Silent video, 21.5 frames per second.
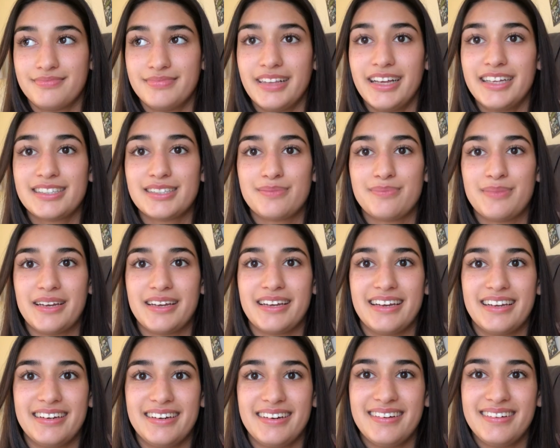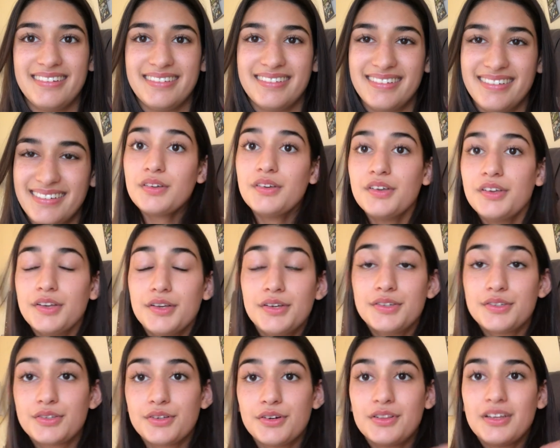Let's begin.
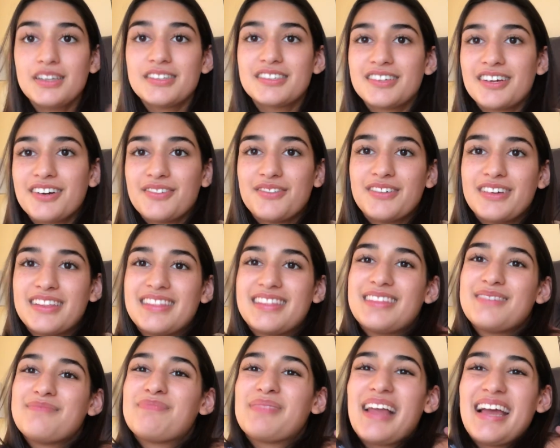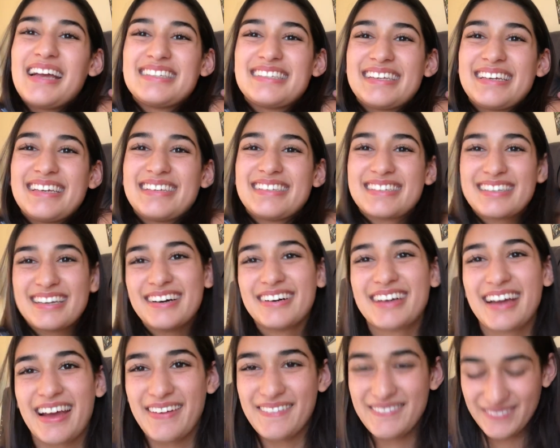So let's start with the places.
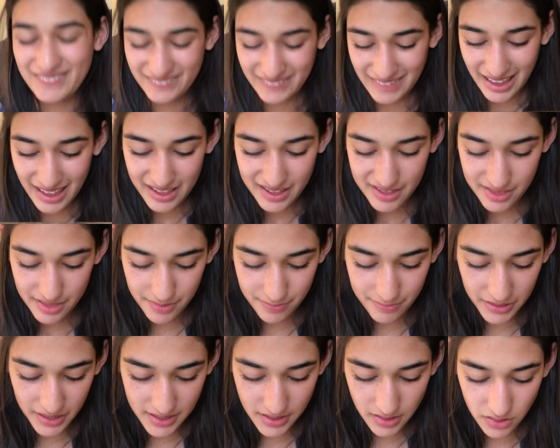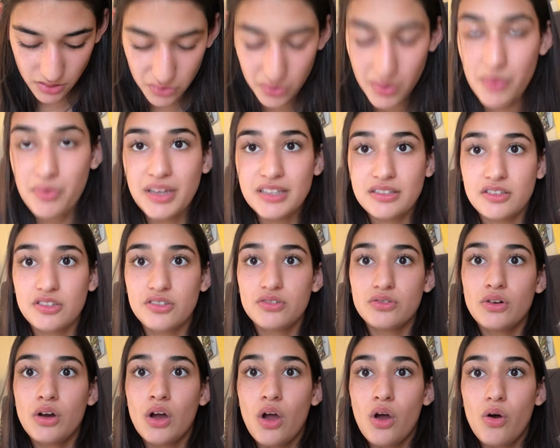Okay, the places we went
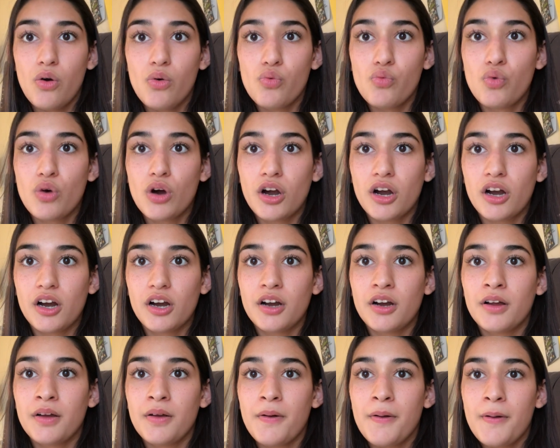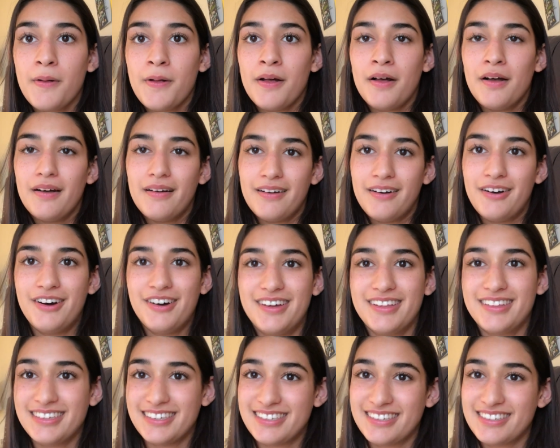to were...
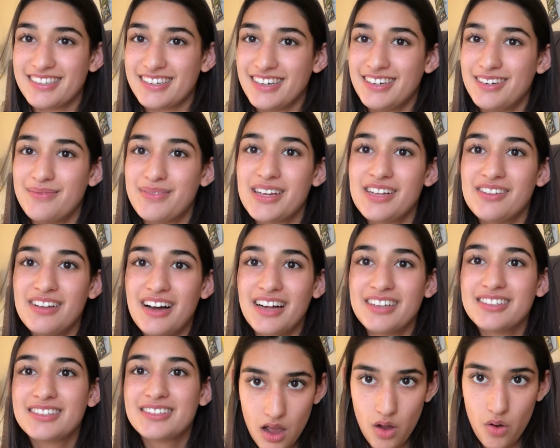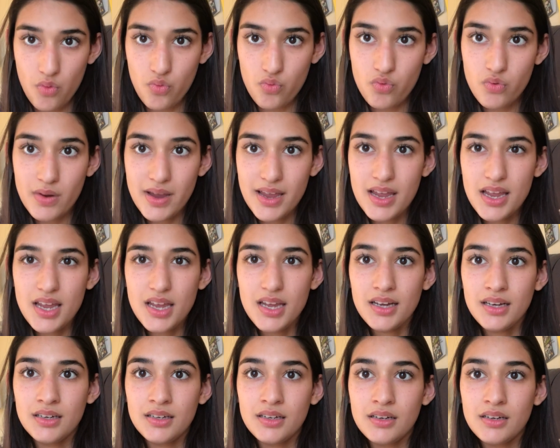This is gonna be a lot.
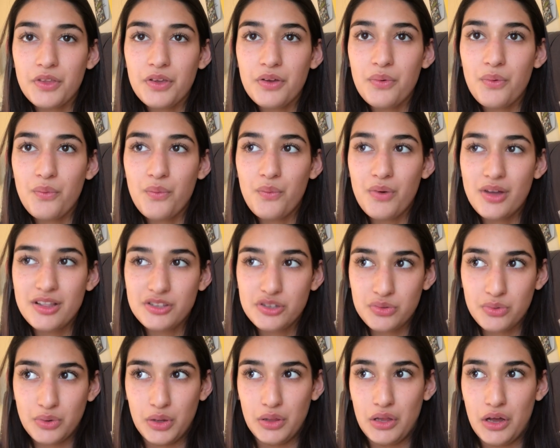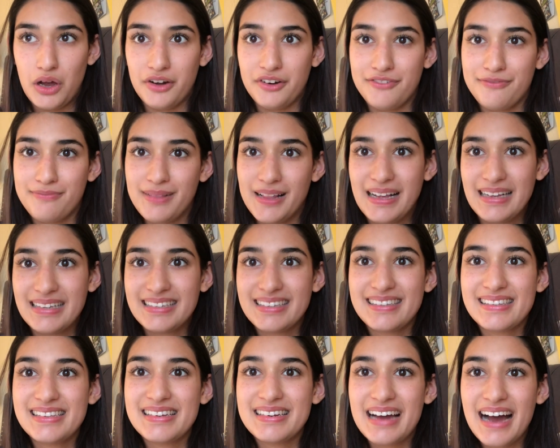We went to a lot of
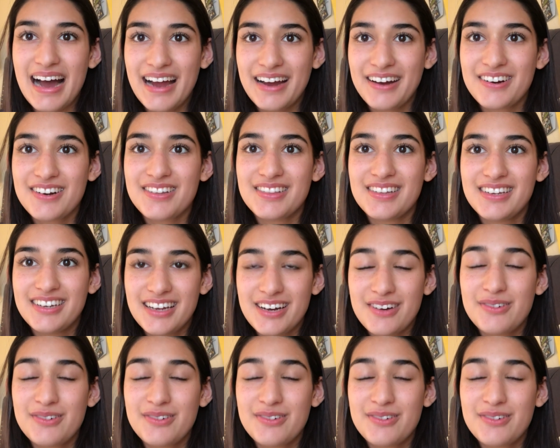places in Ireland.